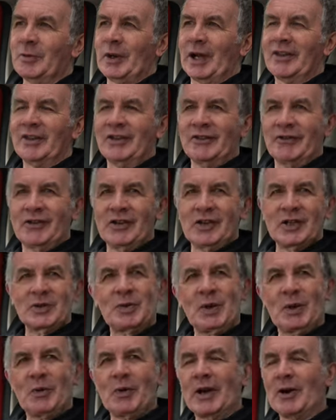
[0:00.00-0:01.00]
about the first
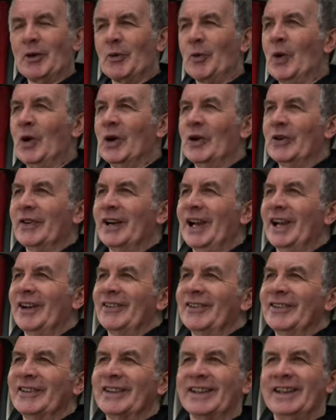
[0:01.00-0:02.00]
bit where I walk
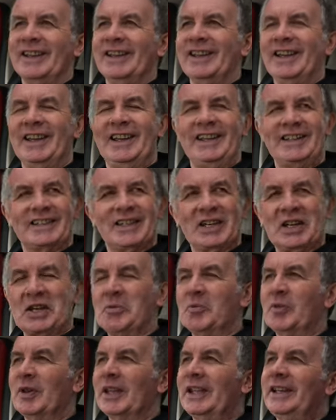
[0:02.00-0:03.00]
around. It's a
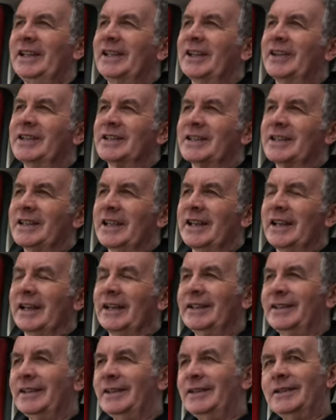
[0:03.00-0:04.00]
complete dog's dinner.
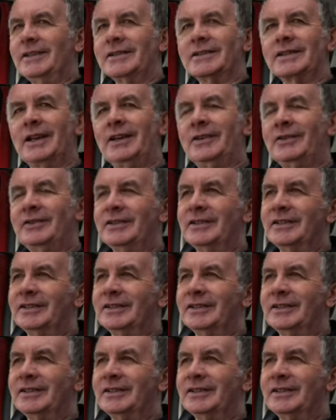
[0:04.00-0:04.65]
So